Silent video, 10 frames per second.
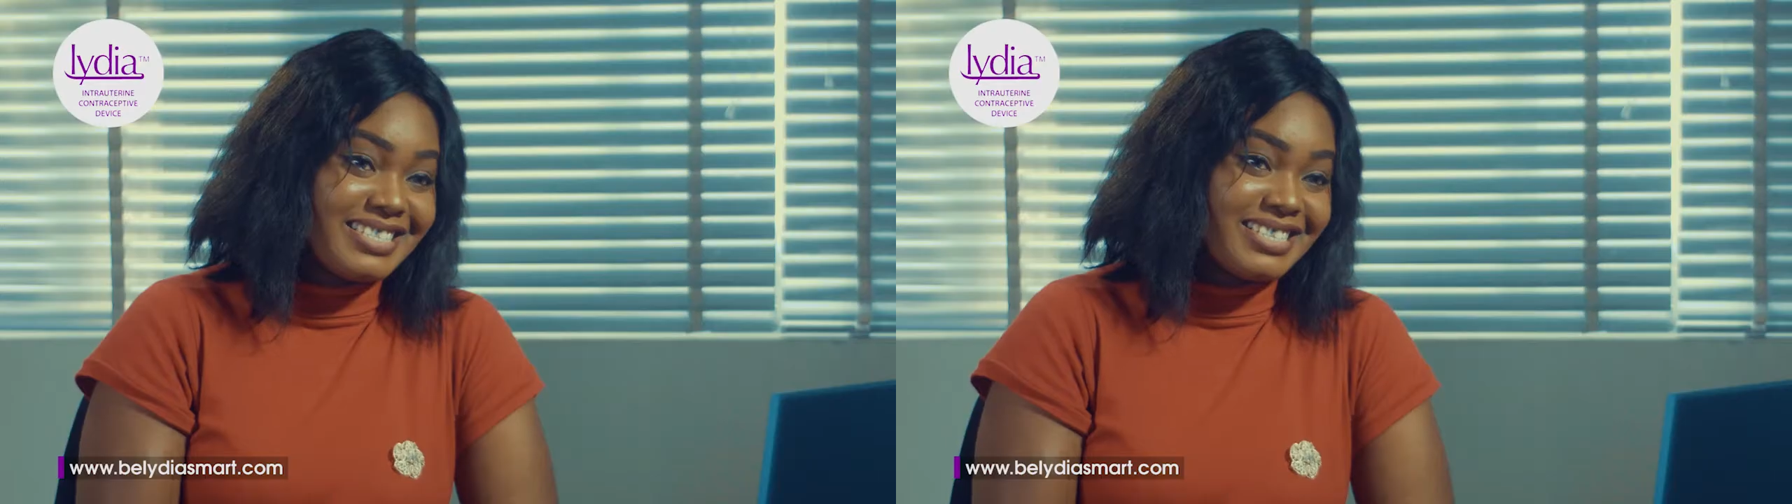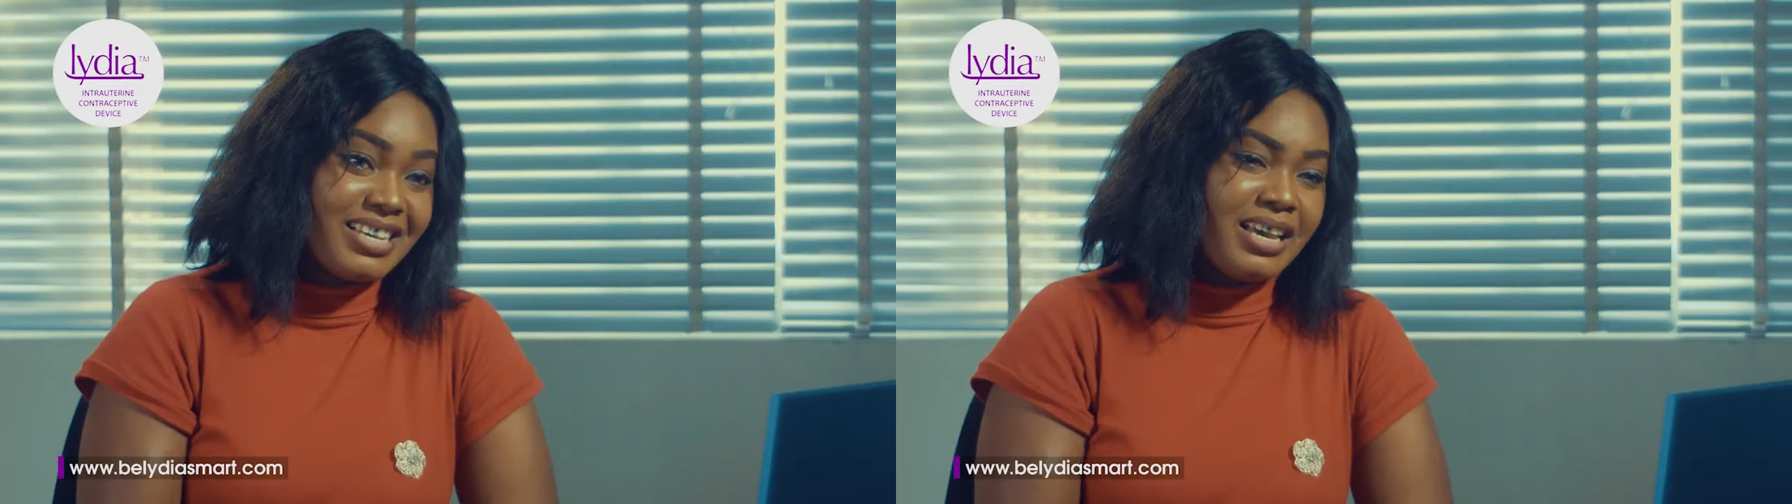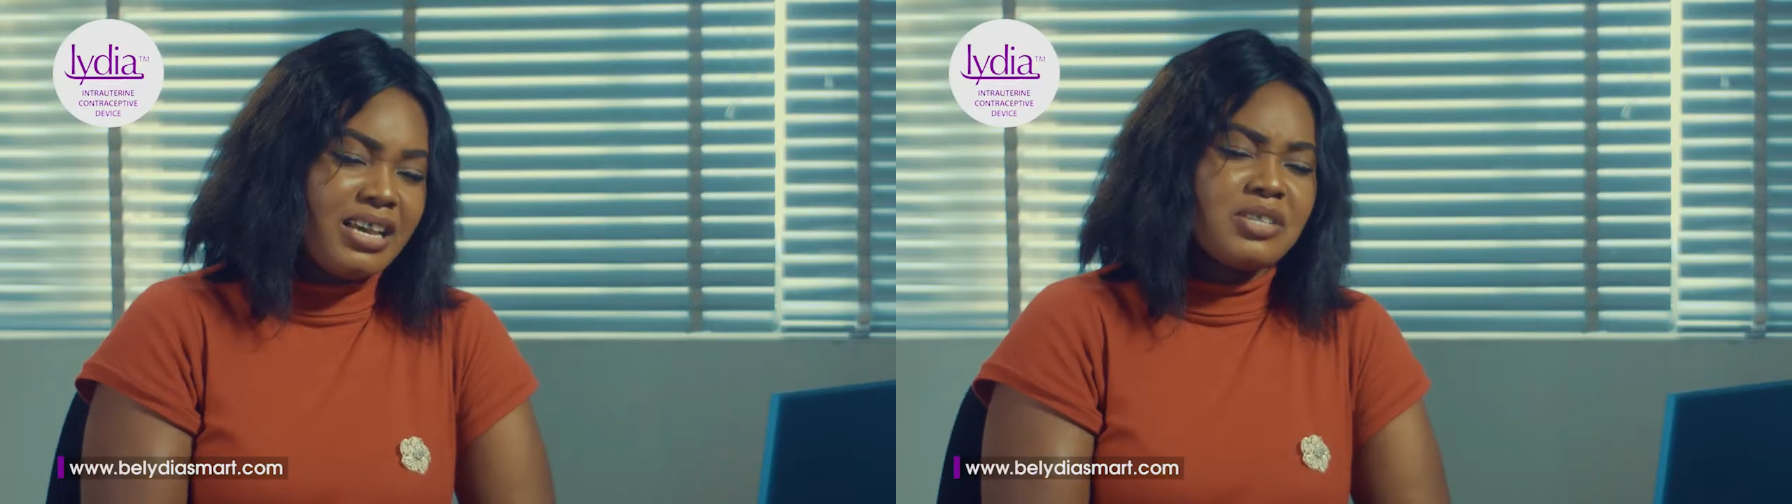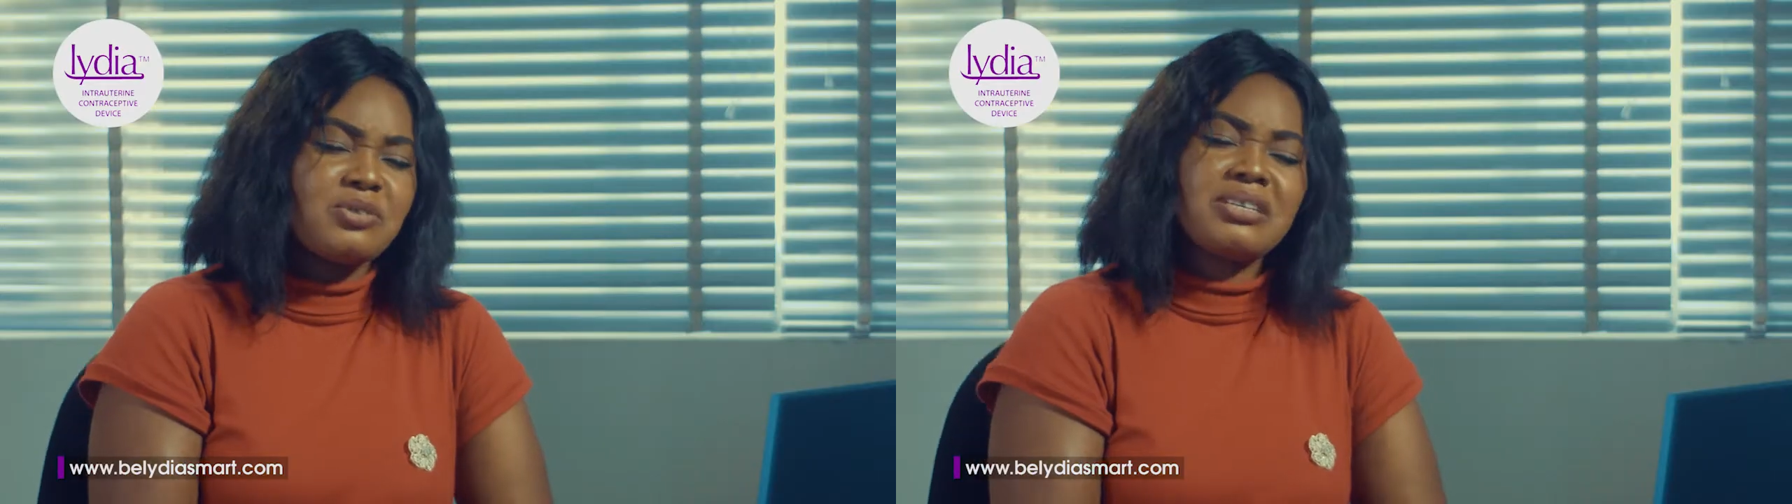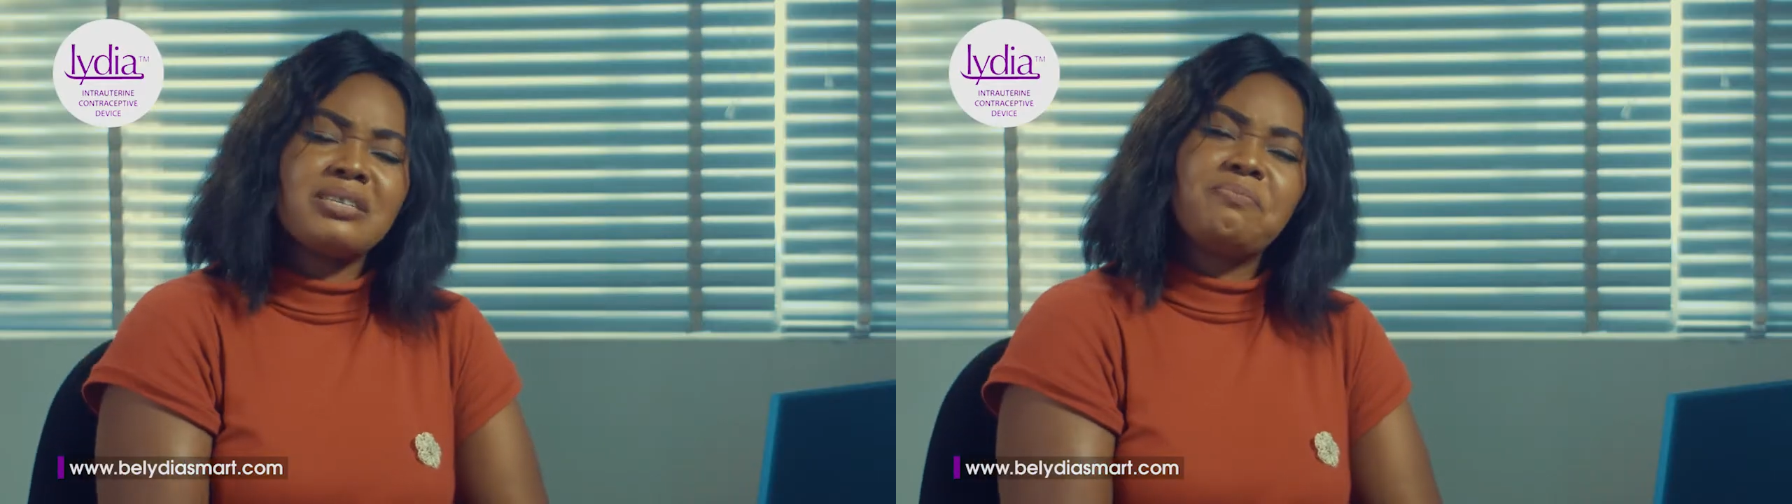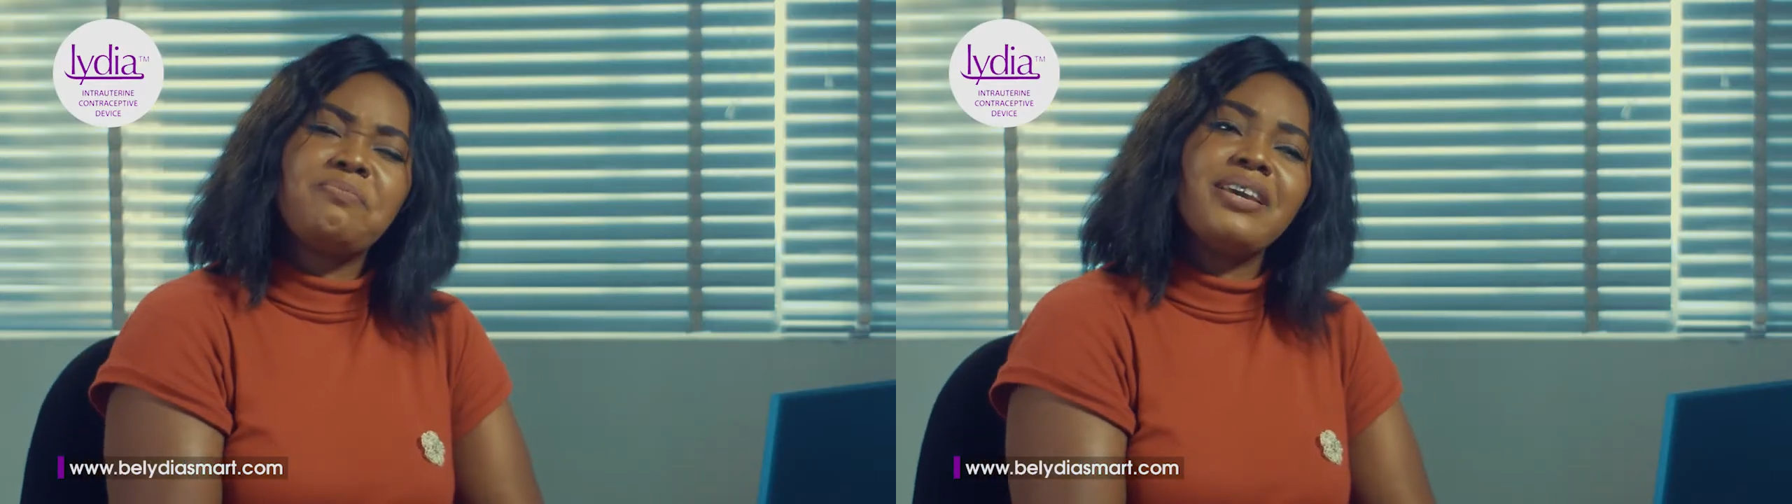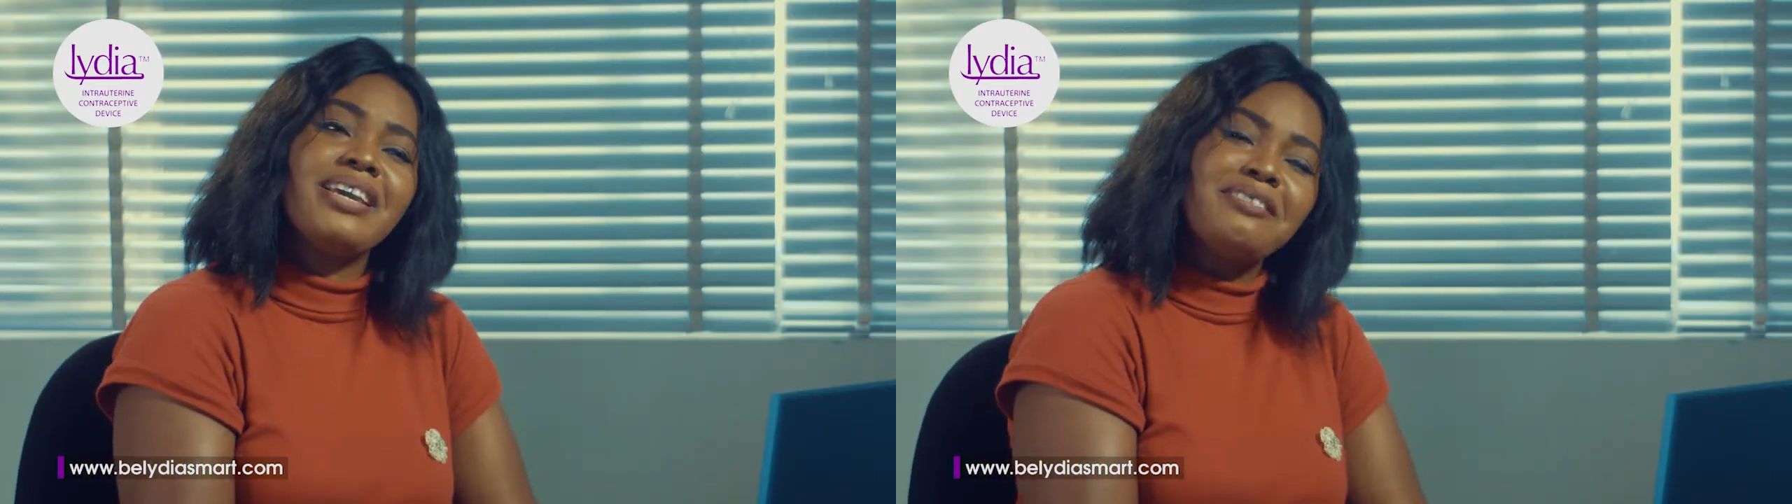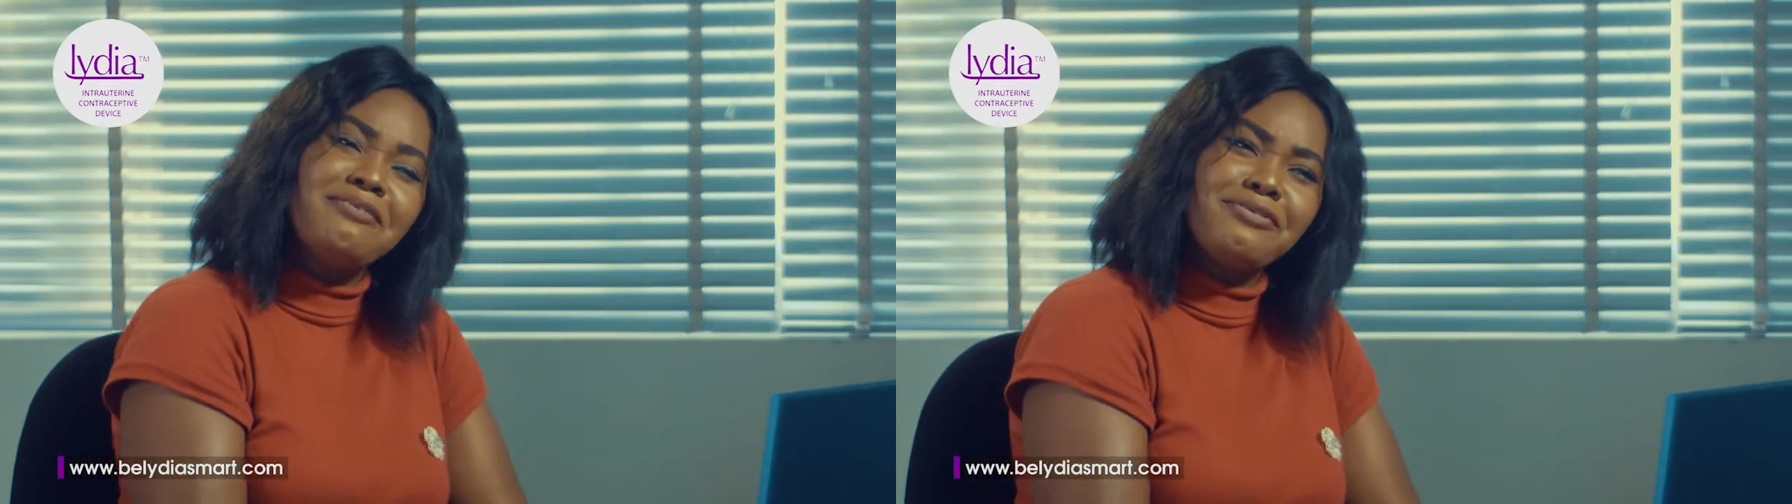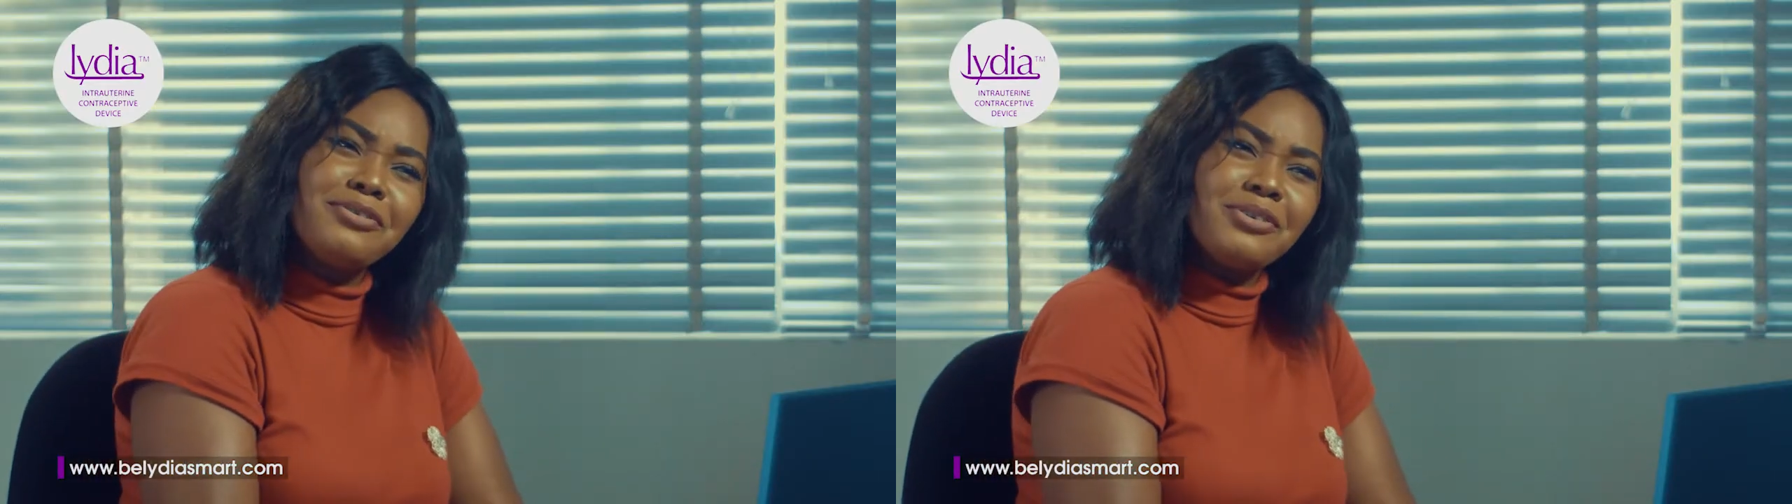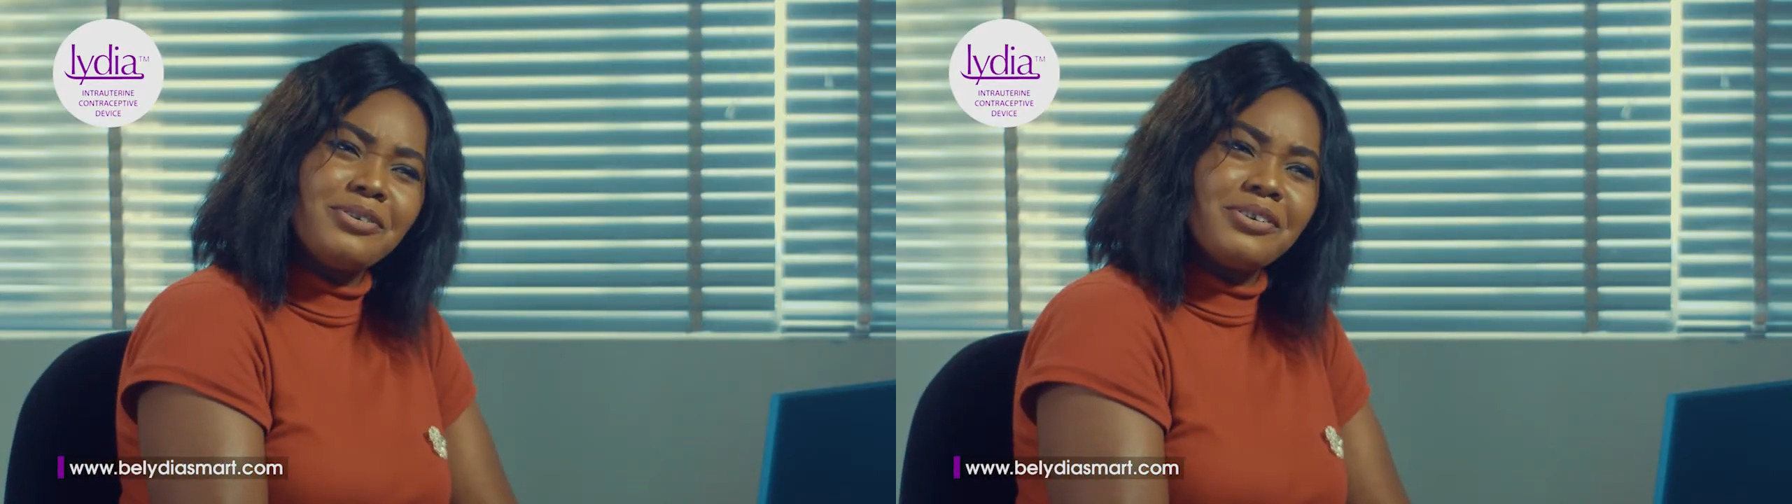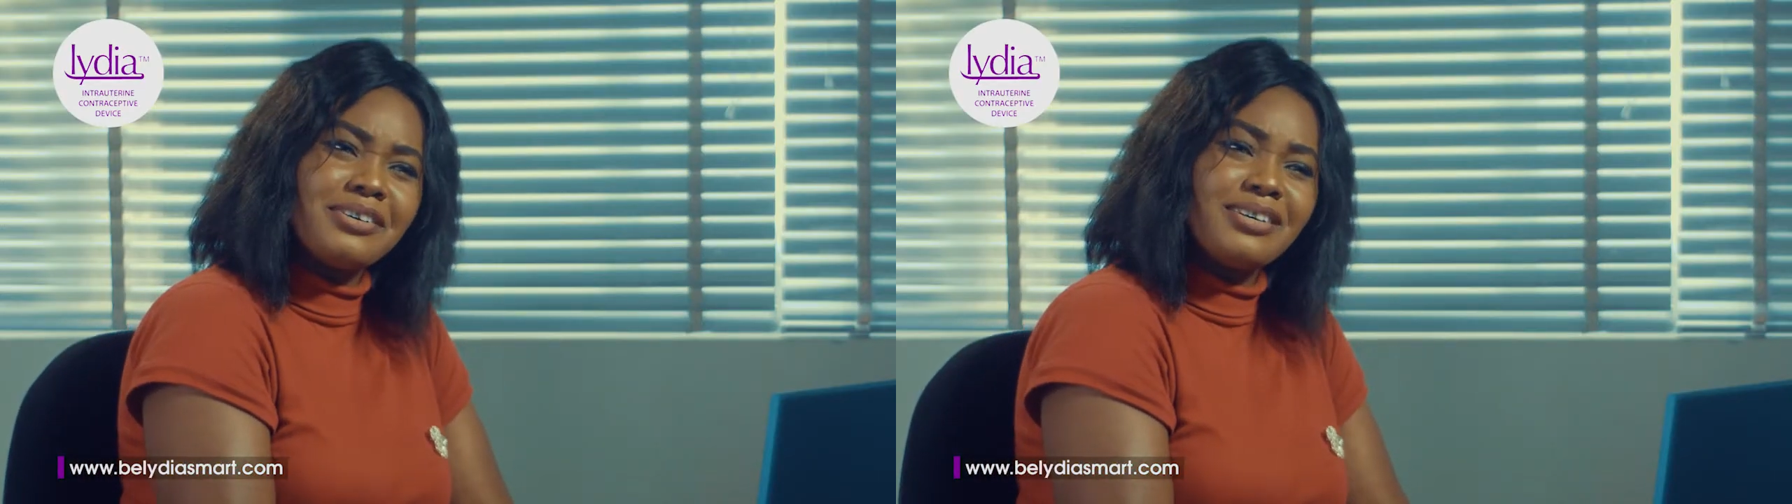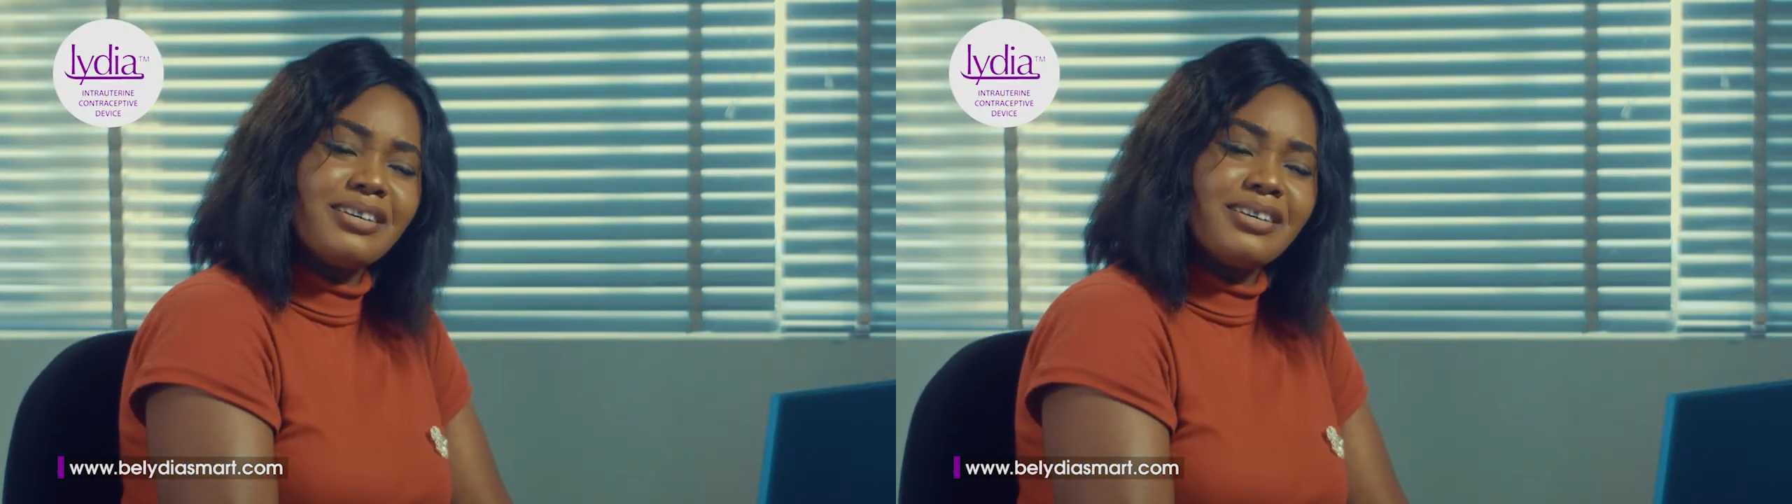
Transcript: it was painful.